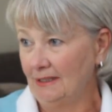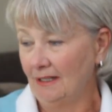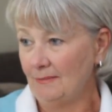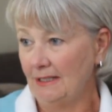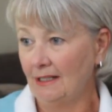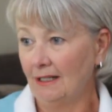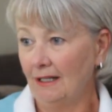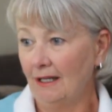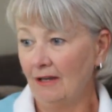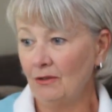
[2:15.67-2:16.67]
I mean,
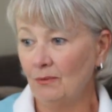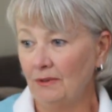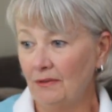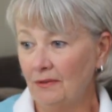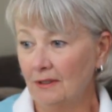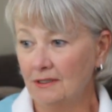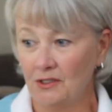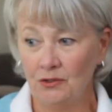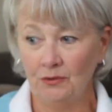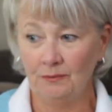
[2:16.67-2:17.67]
everyone
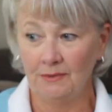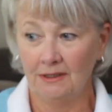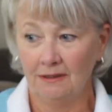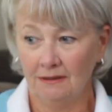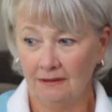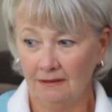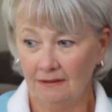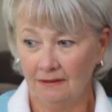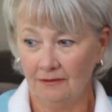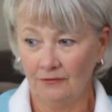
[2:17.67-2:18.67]
assumed
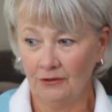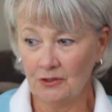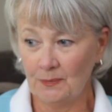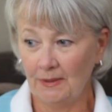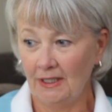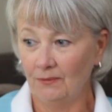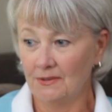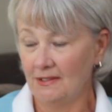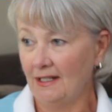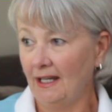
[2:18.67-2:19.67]
the first plane
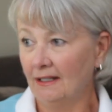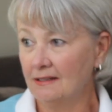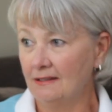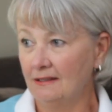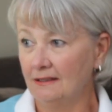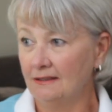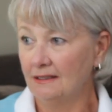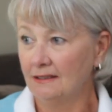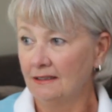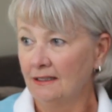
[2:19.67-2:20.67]
was an accident.